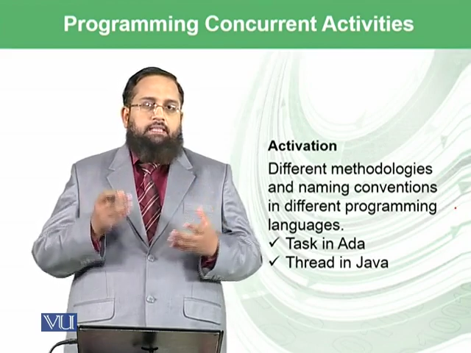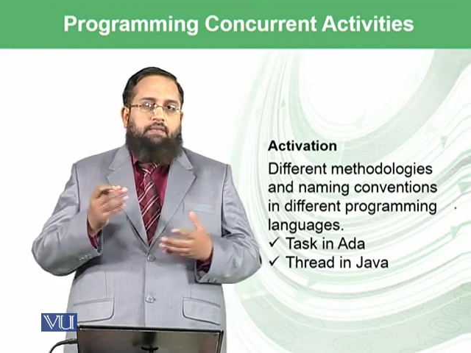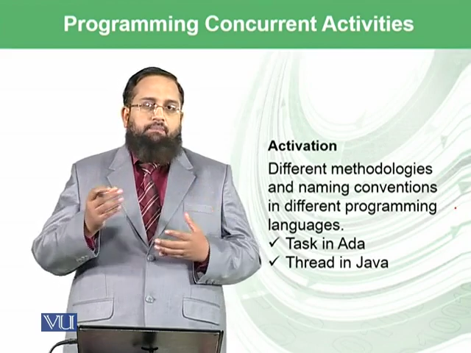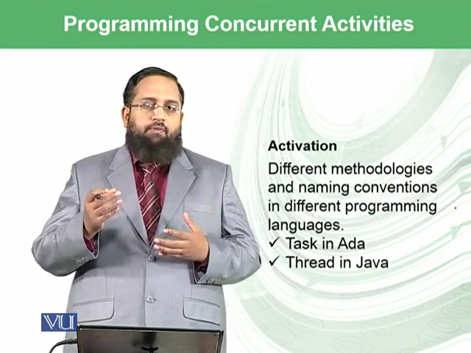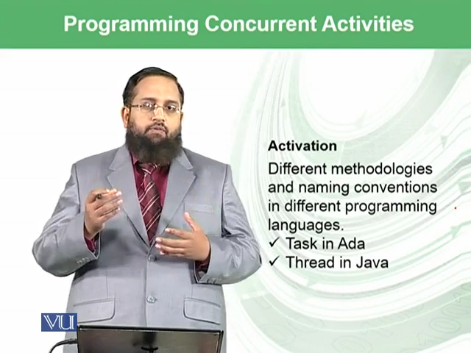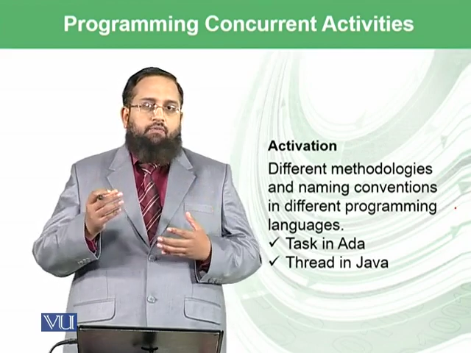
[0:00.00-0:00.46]

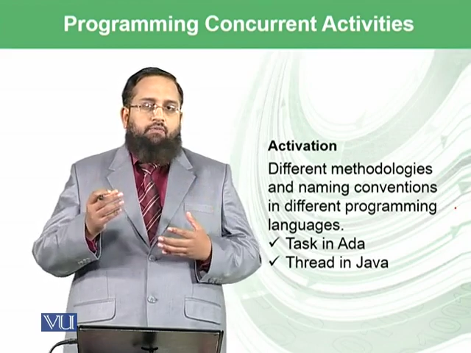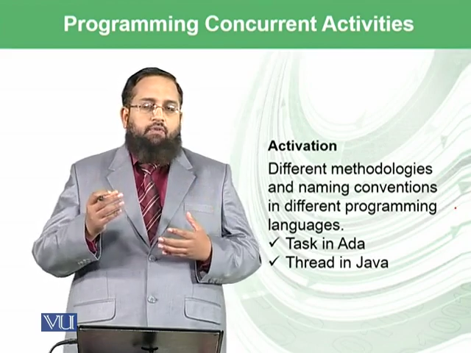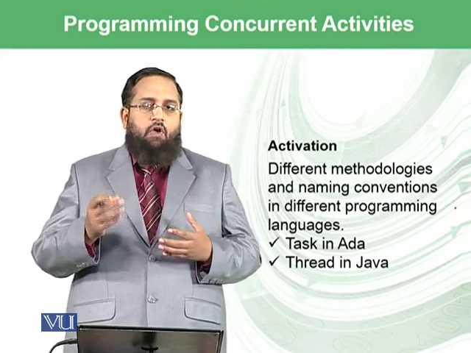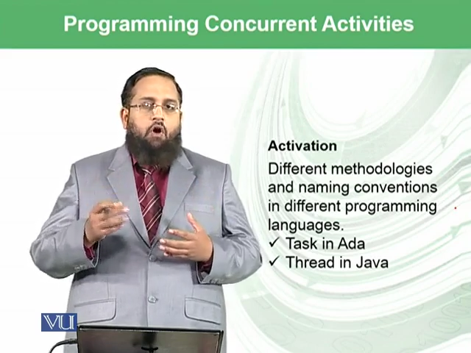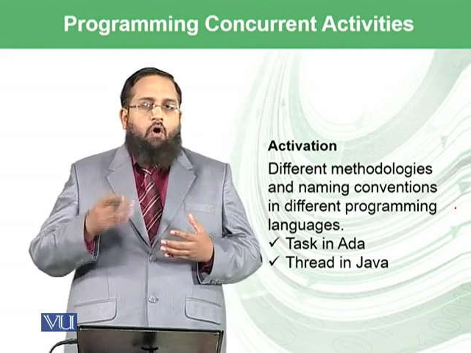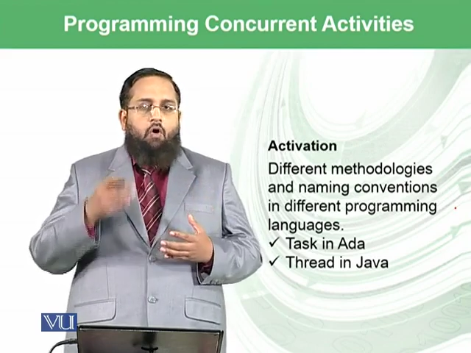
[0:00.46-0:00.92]
CPU
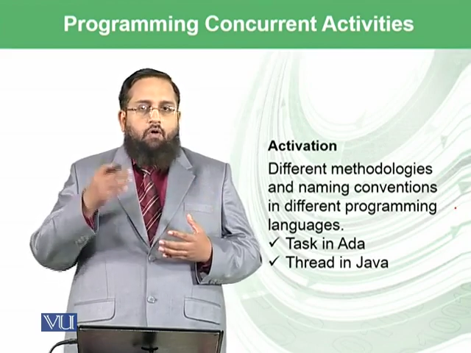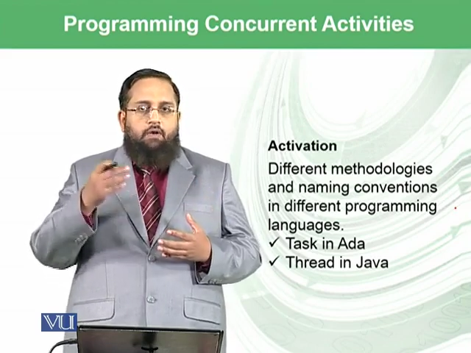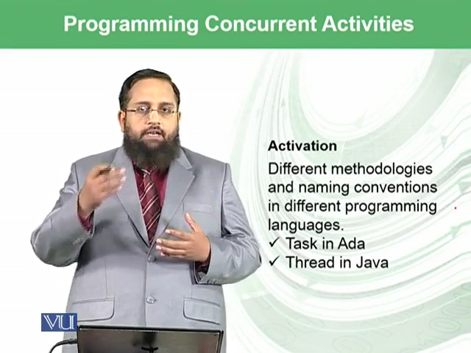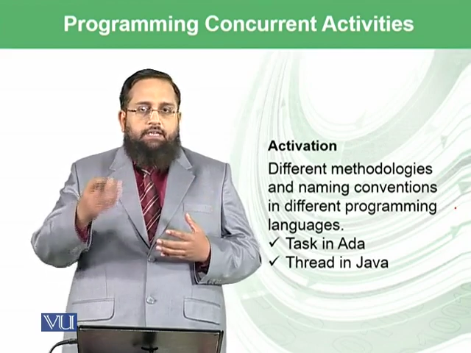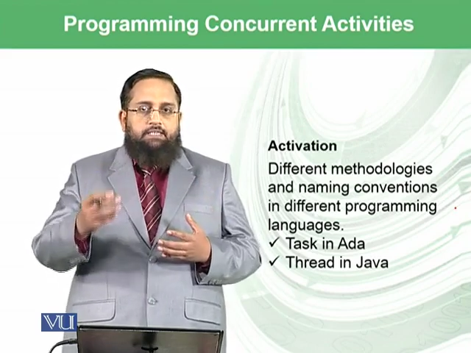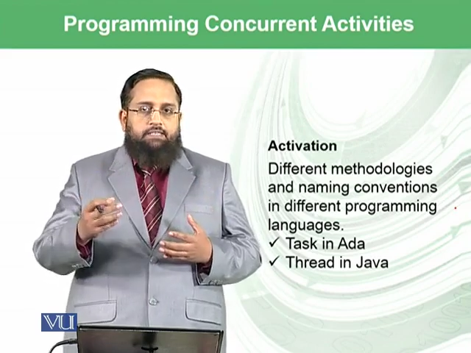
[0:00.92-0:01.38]

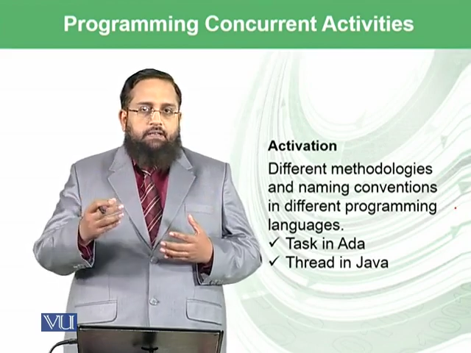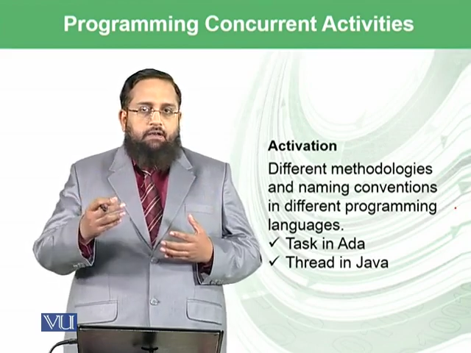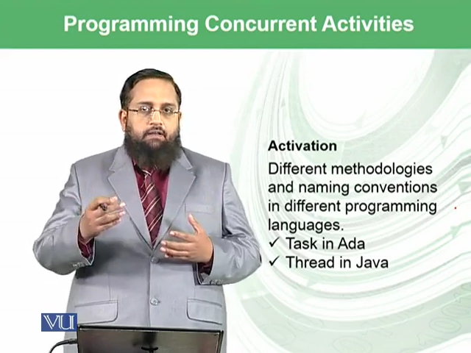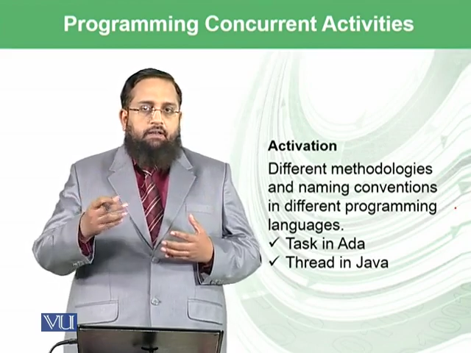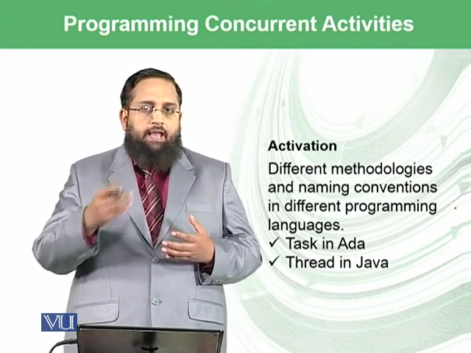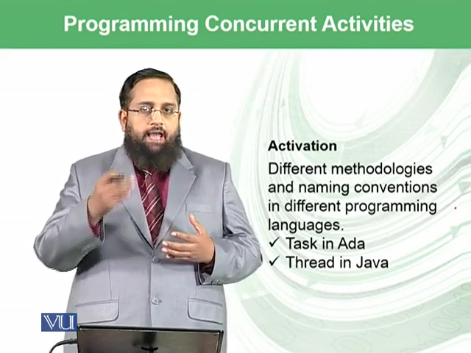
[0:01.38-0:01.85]
on its turn,